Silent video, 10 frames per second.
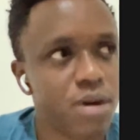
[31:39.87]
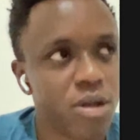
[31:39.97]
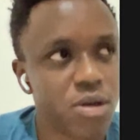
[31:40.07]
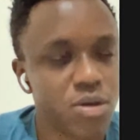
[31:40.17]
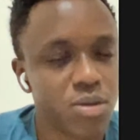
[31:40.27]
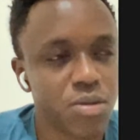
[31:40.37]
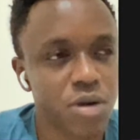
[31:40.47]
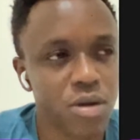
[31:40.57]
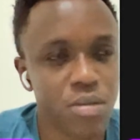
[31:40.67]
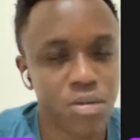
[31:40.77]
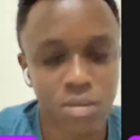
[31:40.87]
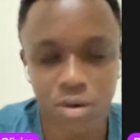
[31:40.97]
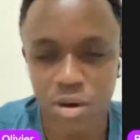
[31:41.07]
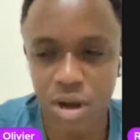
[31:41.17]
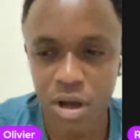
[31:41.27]
but this will be
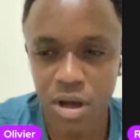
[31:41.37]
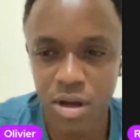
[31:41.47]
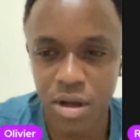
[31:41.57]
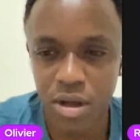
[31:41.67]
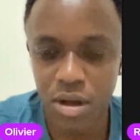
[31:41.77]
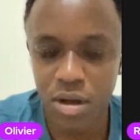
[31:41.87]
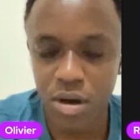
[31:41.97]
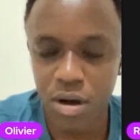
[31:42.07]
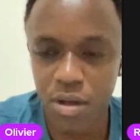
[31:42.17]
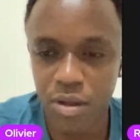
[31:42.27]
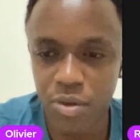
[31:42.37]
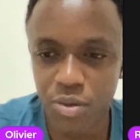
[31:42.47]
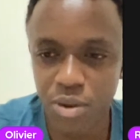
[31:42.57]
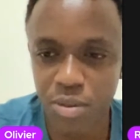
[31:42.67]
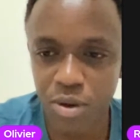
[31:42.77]
more likely. These
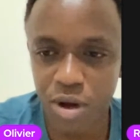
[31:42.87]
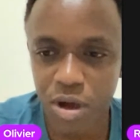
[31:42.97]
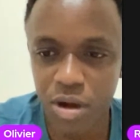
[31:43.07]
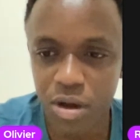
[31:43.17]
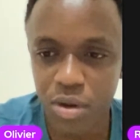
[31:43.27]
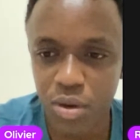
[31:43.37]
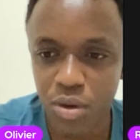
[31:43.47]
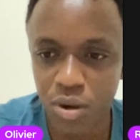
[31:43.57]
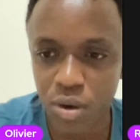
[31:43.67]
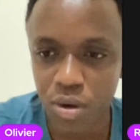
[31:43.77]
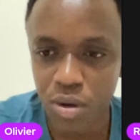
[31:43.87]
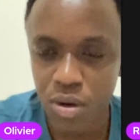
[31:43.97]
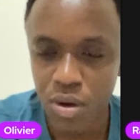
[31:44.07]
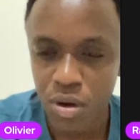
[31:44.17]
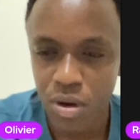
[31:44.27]
will be more likely local
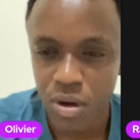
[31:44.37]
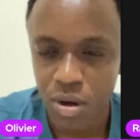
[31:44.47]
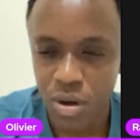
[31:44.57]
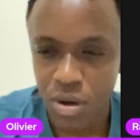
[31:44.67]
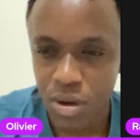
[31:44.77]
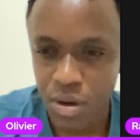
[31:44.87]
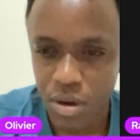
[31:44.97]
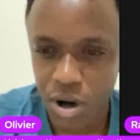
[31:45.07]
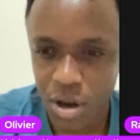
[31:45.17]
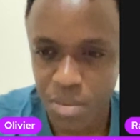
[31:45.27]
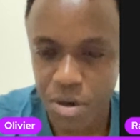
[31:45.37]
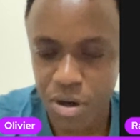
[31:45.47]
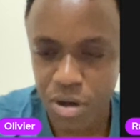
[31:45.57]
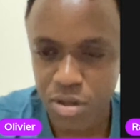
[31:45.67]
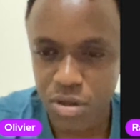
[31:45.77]

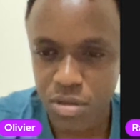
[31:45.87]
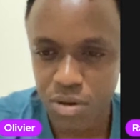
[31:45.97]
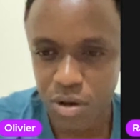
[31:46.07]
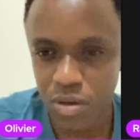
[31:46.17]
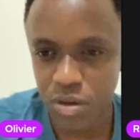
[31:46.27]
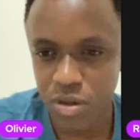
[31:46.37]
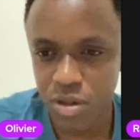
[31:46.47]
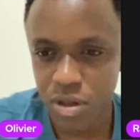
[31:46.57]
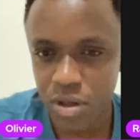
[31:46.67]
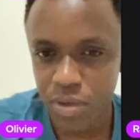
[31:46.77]
companies, because